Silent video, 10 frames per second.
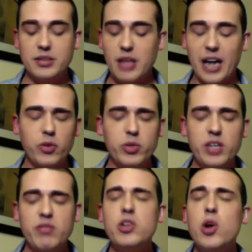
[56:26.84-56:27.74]
I don't
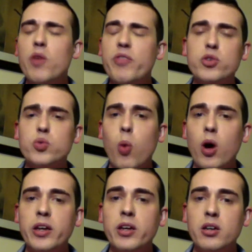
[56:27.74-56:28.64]
even know if there's
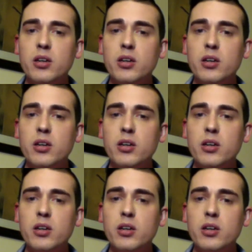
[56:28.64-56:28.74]
one